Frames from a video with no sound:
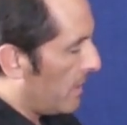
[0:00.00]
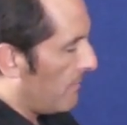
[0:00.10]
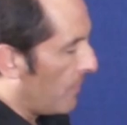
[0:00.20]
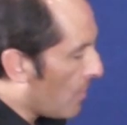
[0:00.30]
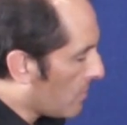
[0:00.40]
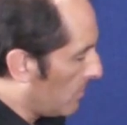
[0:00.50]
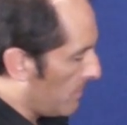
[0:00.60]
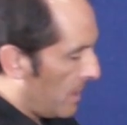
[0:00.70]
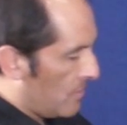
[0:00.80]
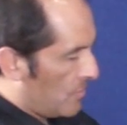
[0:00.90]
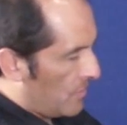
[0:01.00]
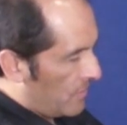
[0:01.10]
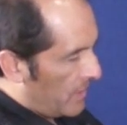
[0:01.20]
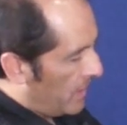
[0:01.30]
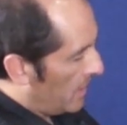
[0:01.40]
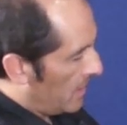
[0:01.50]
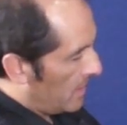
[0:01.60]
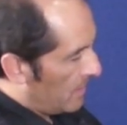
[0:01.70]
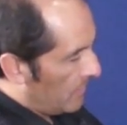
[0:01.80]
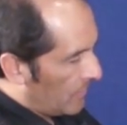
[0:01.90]
a vocal major
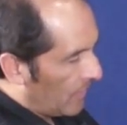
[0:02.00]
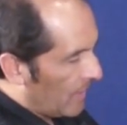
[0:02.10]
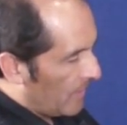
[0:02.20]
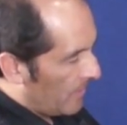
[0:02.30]
and